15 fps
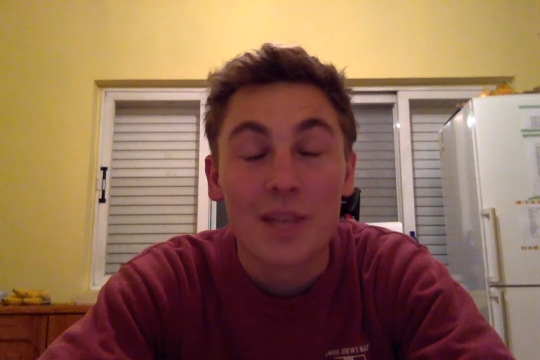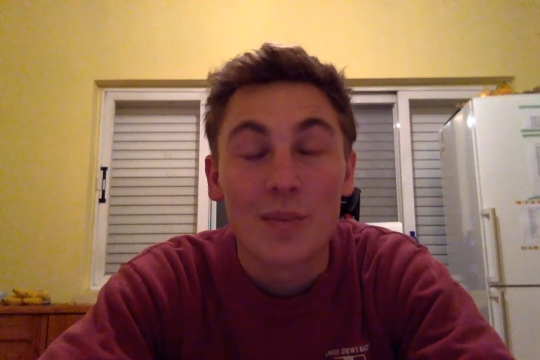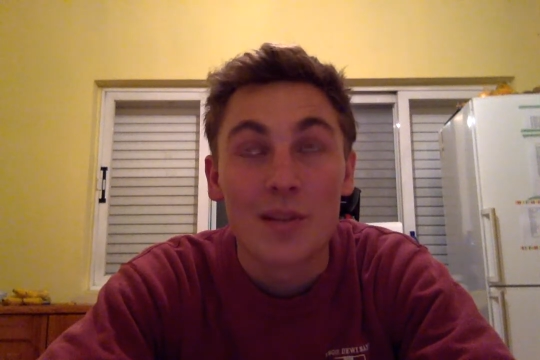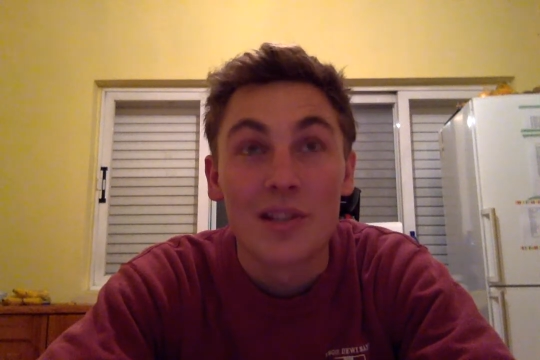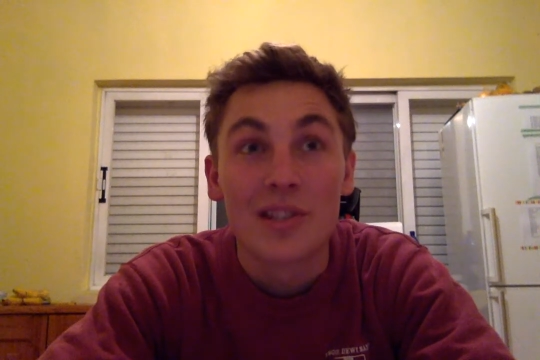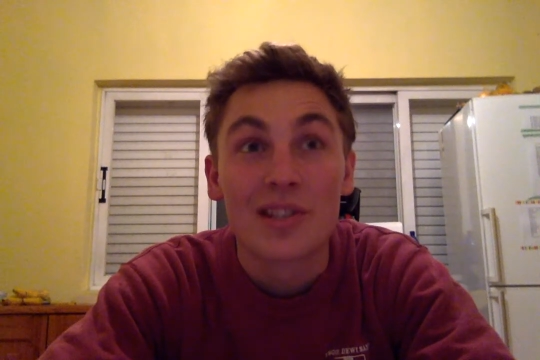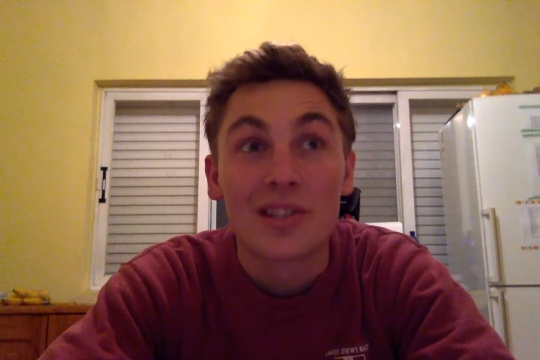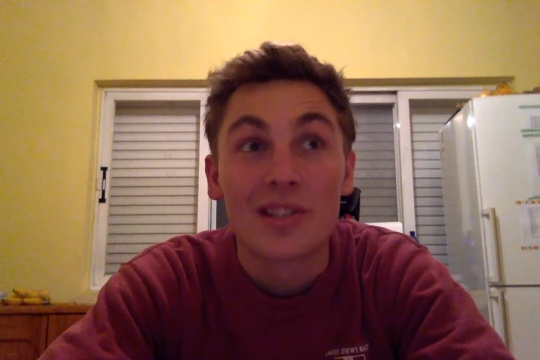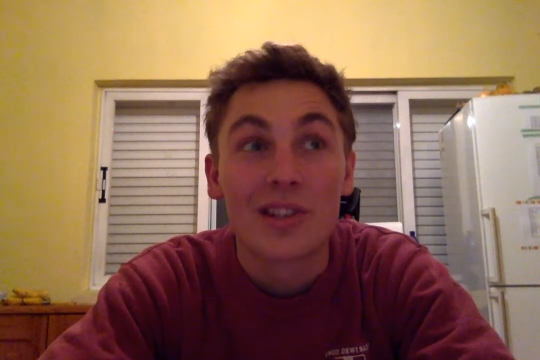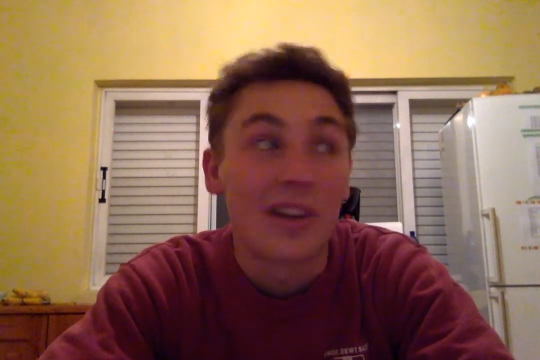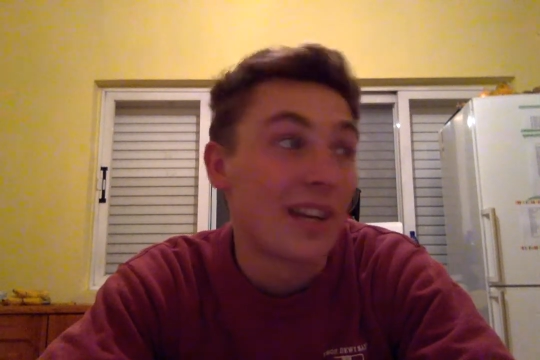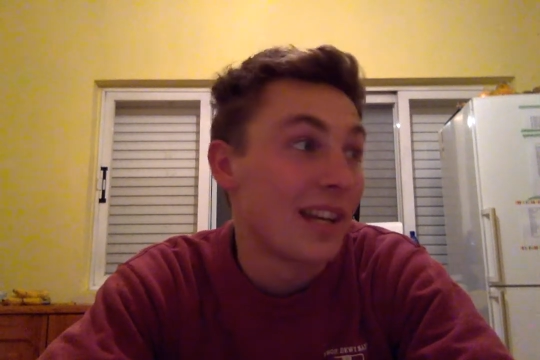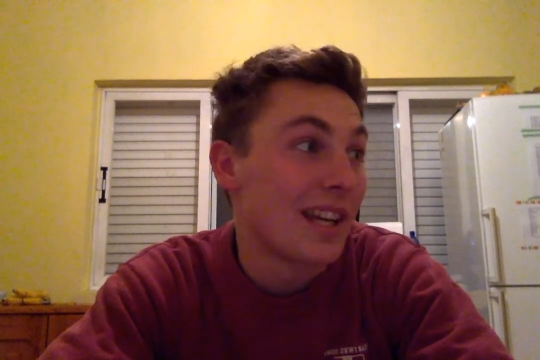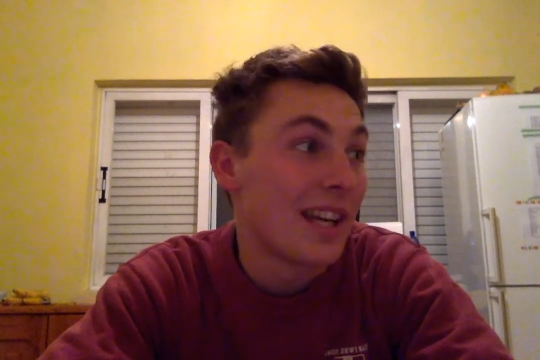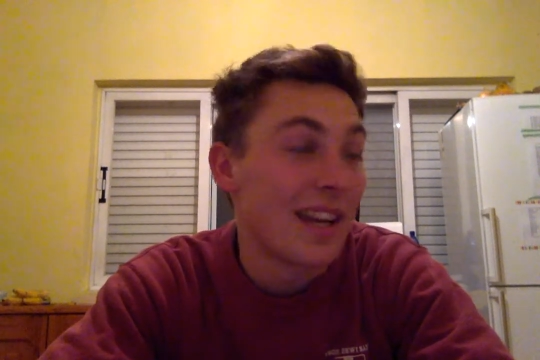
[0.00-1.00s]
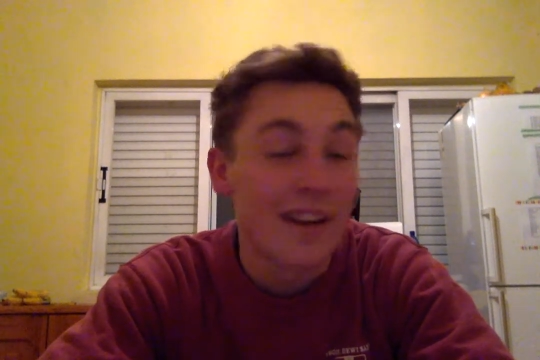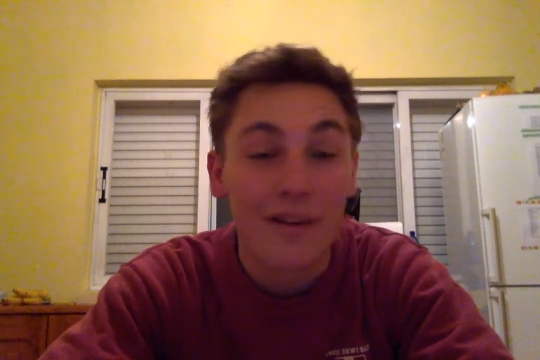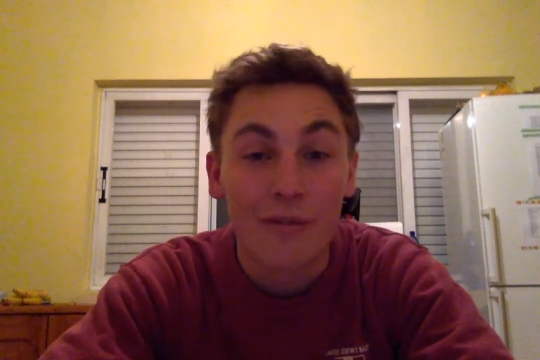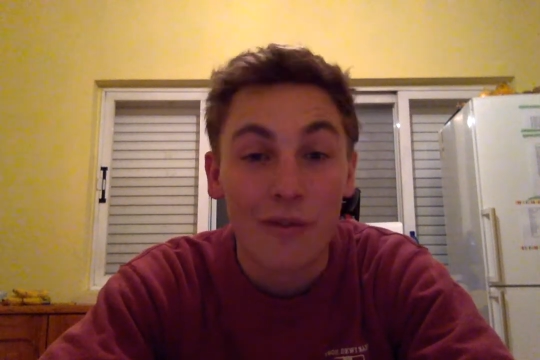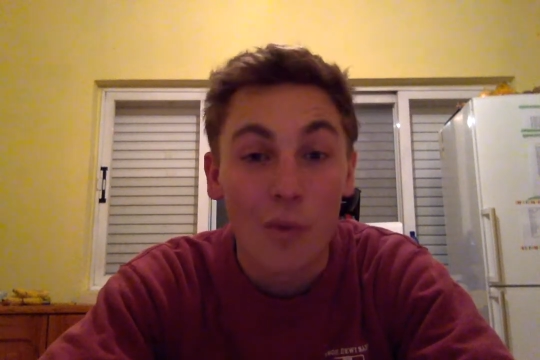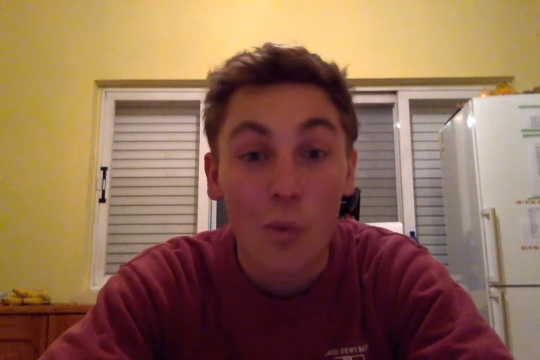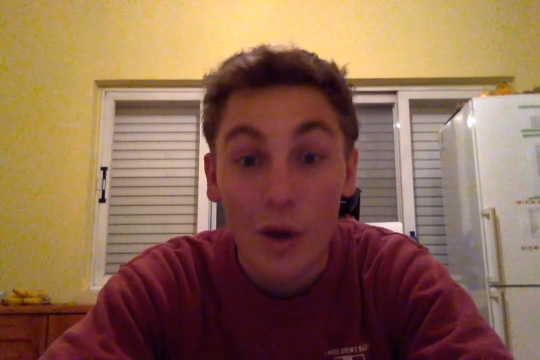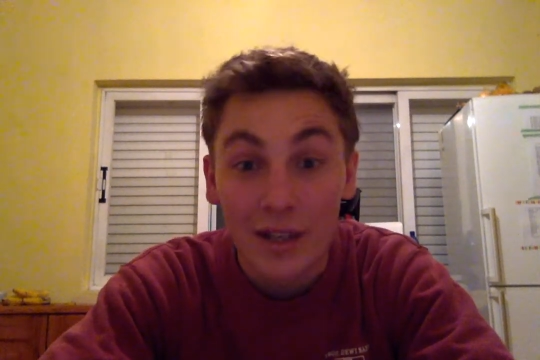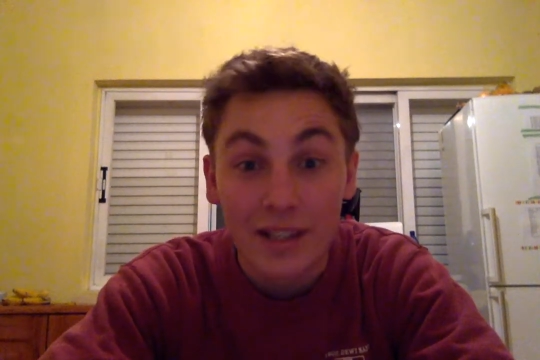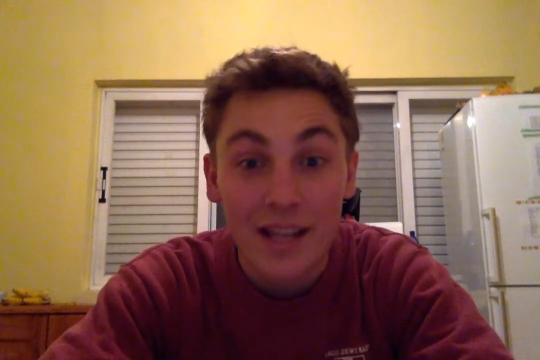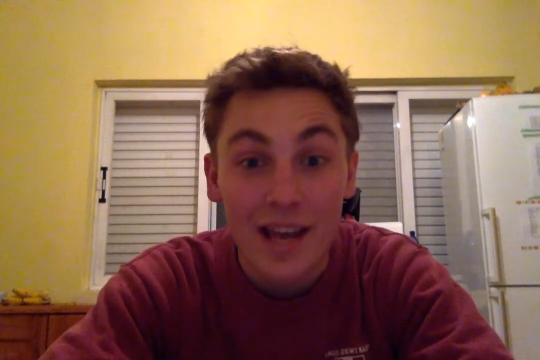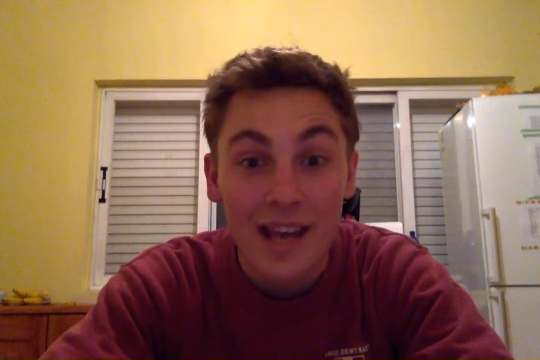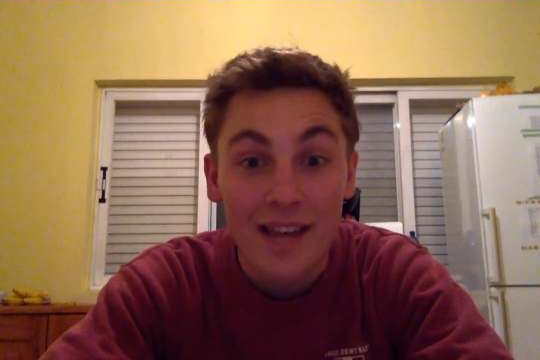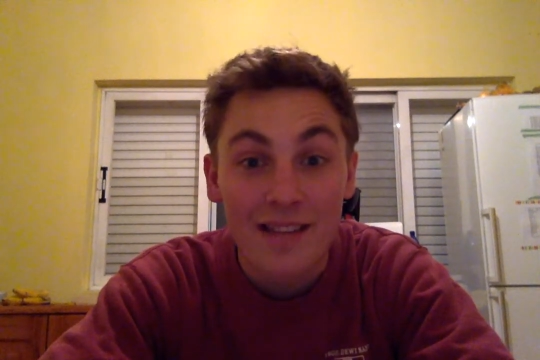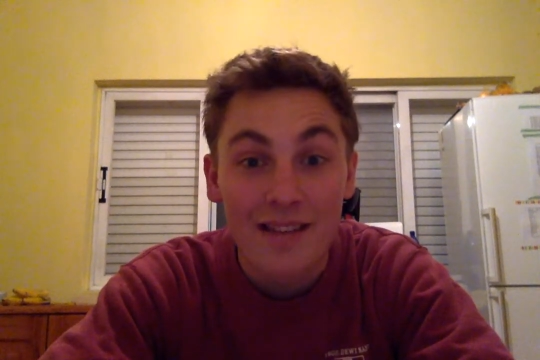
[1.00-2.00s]
been stunning here for one
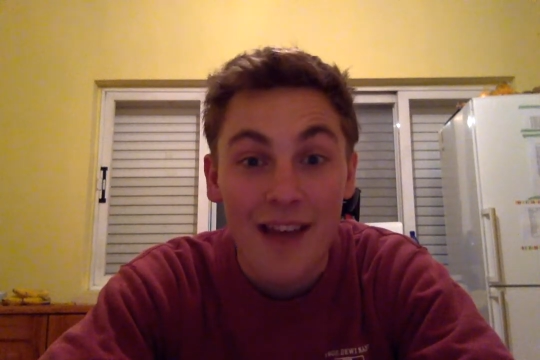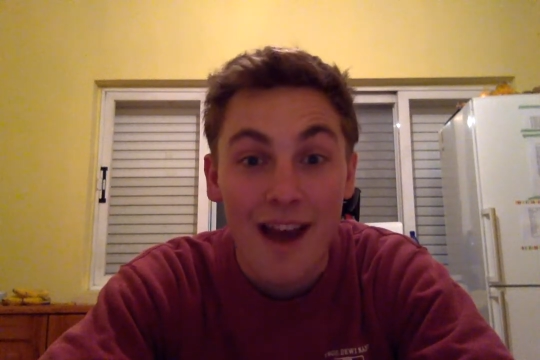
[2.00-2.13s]
day